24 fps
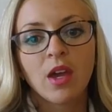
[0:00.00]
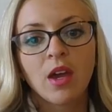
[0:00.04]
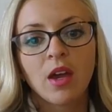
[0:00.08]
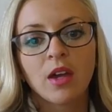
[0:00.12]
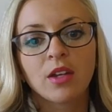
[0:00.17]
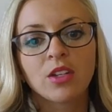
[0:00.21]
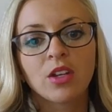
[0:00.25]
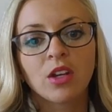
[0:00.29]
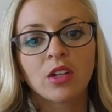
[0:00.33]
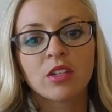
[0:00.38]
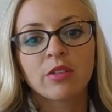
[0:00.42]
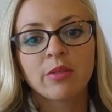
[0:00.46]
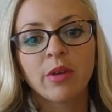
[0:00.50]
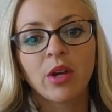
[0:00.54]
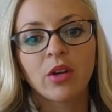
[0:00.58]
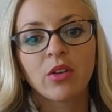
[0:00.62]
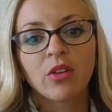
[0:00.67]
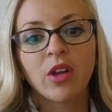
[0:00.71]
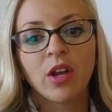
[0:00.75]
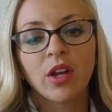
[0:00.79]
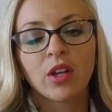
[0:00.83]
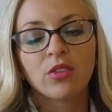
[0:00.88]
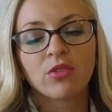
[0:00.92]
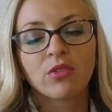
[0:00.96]
I talked
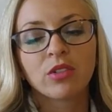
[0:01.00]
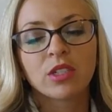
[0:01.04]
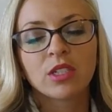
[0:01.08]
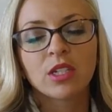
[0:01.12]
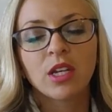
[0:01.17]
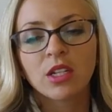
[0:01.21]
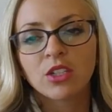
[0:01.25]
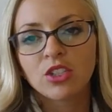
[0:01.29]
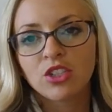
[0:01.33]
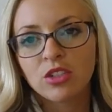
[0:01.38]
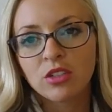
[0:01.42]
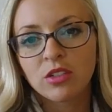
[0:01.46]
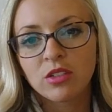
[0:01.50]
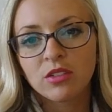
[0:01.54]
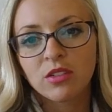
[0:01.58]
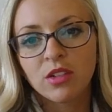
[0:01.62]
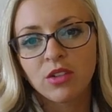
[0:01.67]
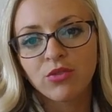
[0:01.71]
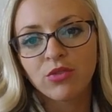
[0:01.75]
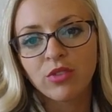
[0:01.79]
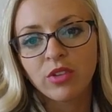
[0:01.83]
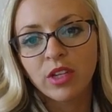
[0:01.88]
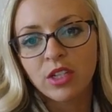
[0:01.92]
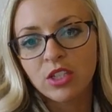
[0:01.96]
about client retention
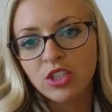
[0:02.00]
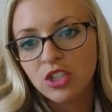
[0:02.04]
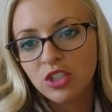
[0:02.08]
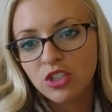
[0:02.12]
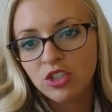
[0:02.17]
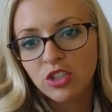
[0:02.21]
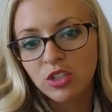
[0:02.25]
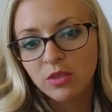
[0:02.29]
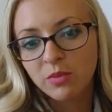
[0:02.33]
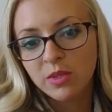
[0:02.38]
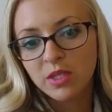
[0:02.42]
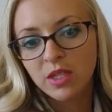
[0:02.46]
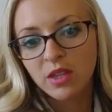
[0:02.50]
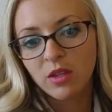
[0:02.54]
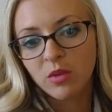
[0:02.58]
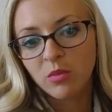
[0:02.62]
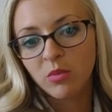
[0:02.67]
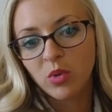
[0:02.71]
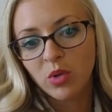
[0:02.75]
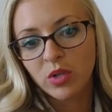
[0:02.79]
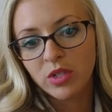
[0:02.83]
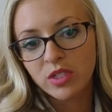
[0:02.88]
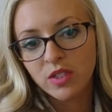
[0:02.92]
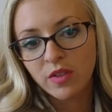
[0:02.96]
and relationships and the
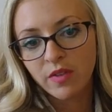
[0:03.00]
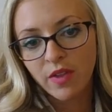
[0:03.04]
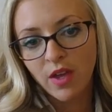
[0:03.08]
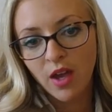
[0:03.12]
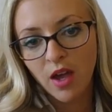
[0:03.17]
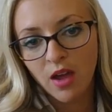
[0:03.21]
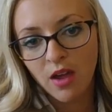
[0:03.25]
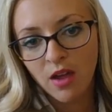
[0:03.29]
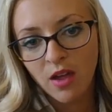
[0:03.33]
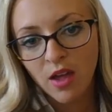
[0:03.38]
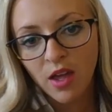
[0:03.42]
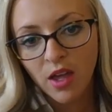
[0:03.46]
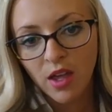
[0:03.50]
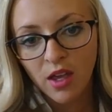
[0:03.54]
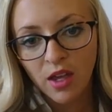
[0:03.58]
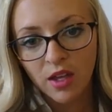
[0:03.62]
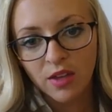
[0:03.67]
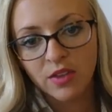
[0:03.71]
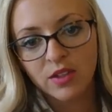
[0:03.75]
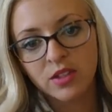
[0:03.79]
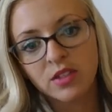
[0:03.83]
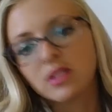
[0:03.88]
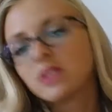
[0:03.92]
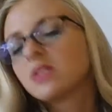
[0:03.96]
importance of that,
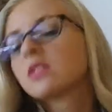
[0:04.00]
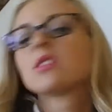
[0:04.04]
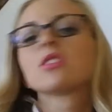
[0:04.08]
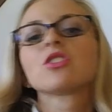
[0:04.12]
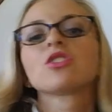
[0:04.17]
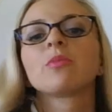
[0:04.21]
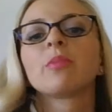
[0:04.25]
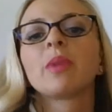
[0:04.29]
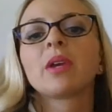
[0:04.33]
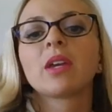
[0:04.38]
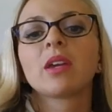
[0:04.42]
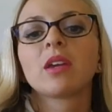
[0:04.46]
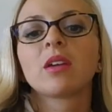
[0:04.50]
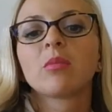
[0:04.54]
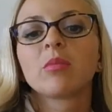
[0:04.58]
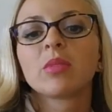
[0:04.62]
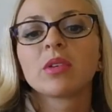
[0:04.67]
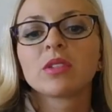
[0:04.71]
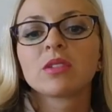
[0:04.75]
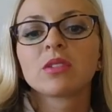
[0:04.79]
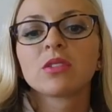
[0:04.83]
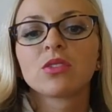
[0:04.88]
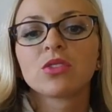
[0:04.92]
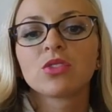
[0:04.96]
and the decision-making
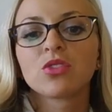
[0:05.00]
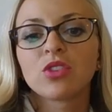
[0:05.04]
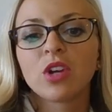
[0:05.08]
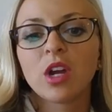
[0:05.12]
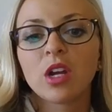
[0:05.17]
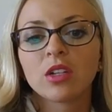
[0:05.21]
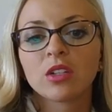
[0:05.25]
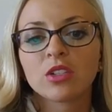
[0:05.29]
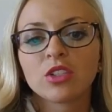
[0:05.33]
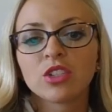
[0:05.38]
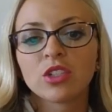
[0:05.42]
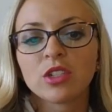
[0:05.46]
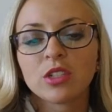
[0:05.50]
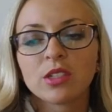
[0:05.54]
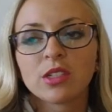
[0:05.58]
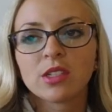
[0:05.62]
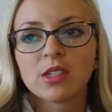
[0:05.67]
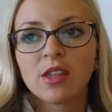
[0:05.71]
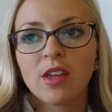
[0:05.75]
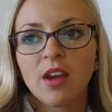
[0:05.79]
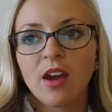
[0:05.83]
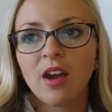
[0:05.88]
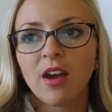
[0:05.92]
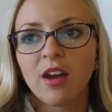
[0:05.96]
business strategies.
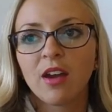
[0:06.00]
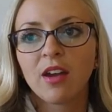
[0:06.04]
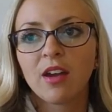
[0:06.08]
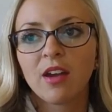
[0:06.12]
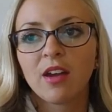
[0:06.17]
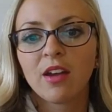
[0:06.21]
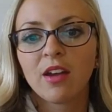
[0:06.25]
That